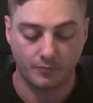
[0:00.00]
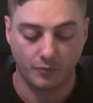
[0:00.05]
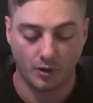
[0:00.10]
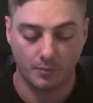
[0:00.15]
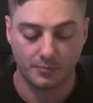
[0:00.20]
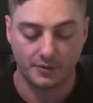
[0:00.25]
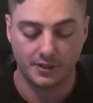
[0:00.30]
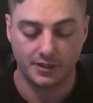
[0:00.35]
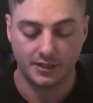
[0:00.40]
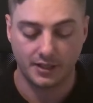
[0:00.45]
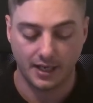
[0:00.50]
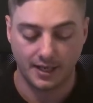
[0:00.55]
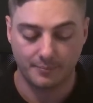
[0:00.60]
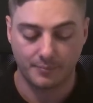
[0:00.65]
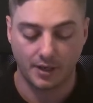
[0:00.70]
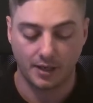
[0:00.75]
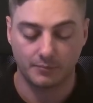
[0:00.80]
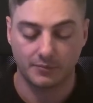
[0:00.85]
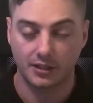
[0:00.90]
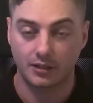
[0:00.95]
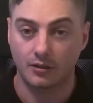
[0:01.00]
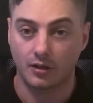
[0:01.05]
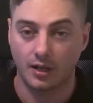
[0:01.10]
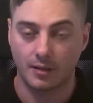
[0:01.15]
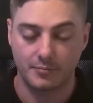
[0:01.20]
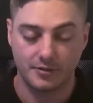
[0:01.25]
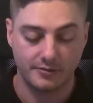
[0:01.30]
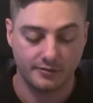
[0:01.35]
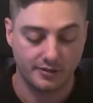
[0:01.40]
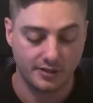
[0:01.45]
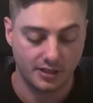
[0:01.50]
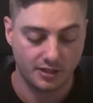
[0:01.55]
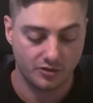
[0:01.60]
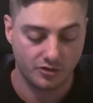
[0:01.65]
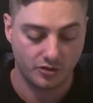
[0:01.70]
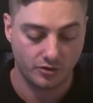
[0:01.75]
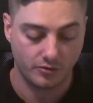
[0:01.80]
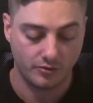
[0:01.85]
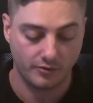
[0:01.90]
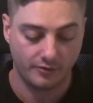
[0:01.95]
property and public liability
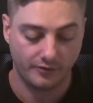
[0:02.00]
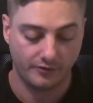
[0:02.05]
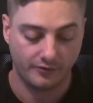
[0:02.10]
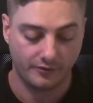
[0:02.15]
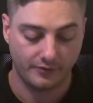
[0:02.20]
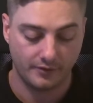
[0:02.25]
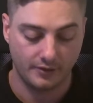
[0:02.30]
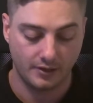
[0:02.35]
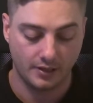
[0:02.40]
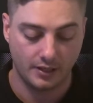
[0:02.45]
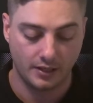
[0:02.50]
insurance.